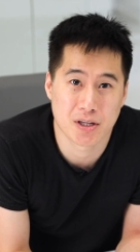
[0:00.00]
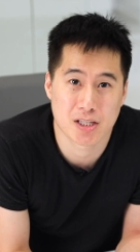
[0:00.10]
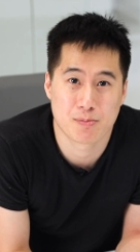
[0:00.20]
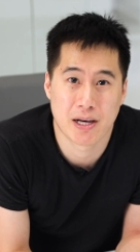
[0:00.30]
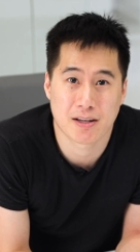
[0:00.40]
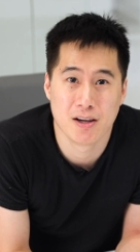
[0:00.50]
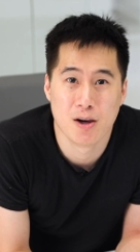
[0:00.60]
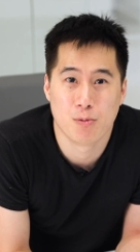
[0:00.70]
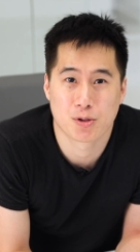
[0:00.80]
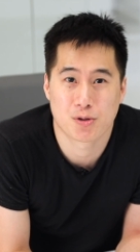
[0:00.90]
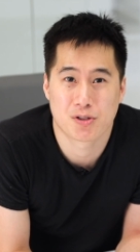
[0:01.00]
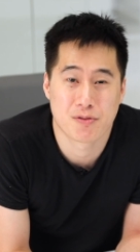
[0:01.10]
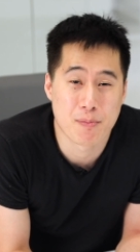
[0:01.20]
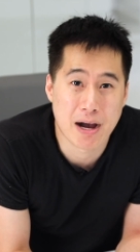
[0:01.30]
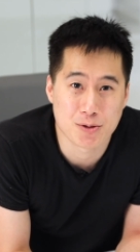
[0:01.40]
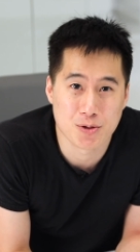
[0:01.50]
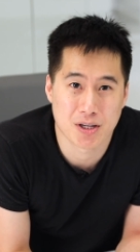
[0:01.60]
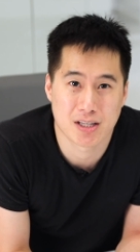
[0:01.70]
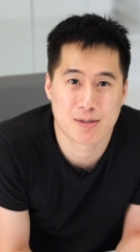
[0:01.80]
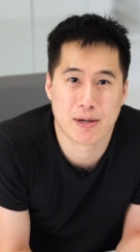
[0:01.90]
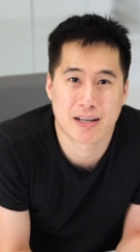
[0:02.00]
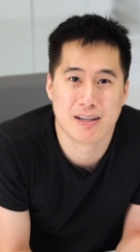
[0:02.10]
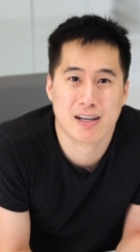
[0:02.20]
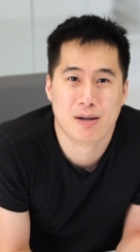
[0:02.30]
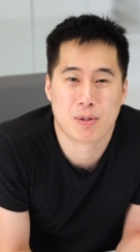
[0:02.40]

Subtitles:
can expect, what sorts of amounts you can expect.